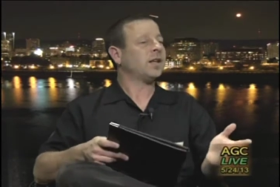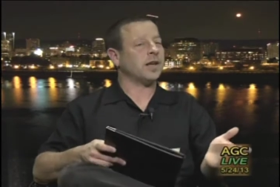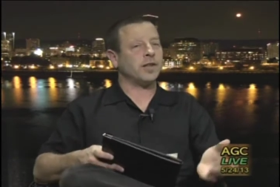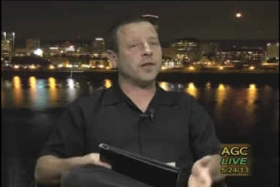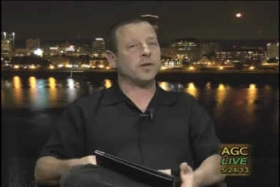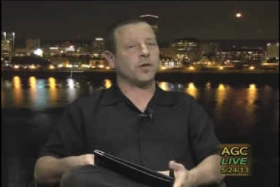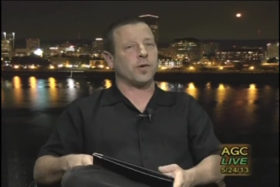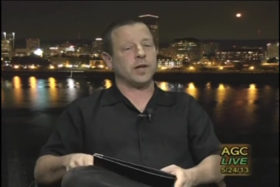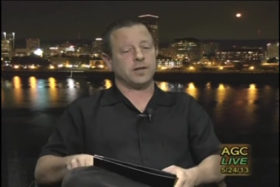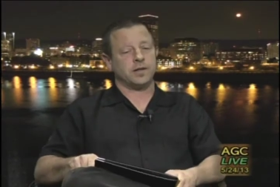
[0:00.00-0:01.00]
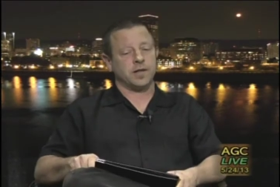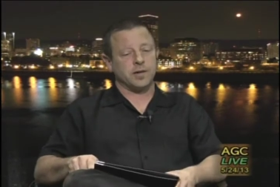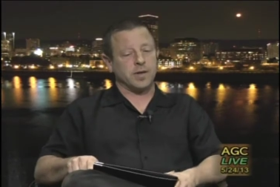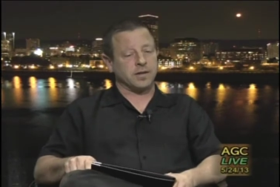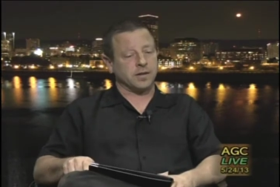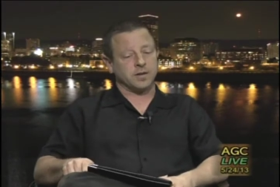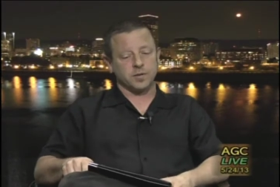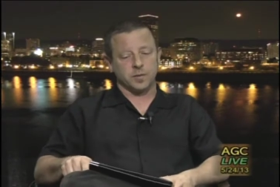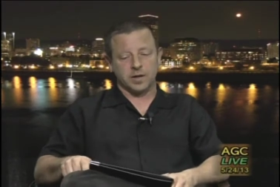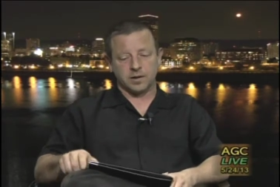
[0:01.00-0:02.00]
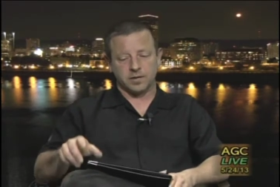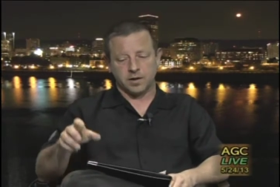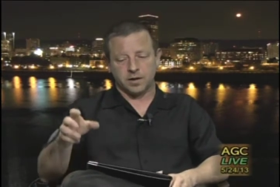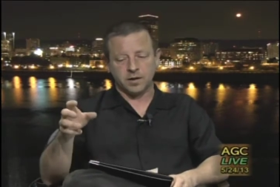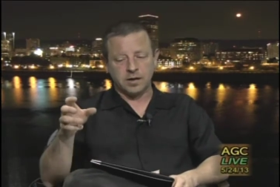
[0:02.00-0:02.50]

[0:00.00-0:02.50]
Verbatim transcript: And the other crazy thing about this is because the